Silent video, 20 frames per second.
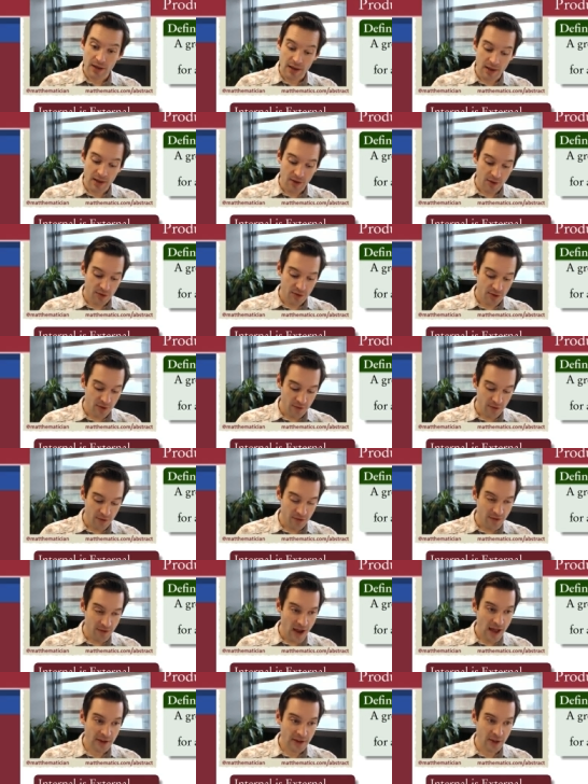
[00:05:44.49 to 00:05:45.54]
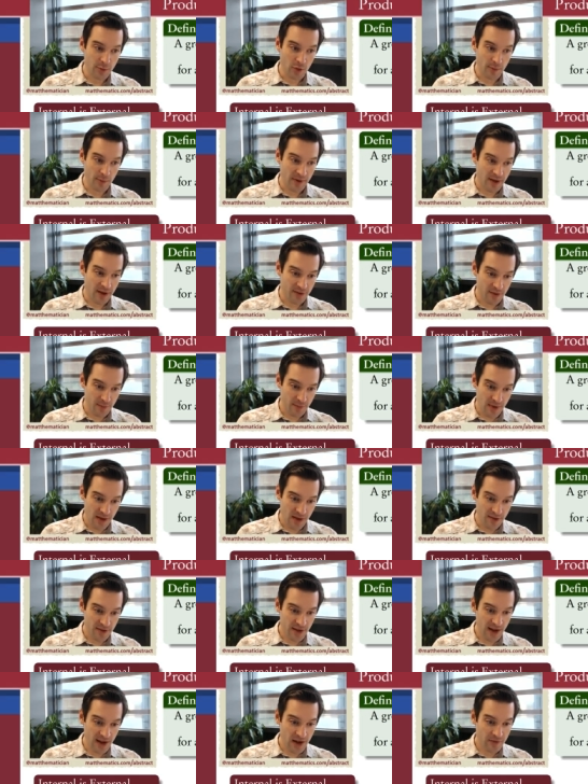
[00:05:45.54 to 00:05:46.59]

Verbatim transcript: is valuable because it means that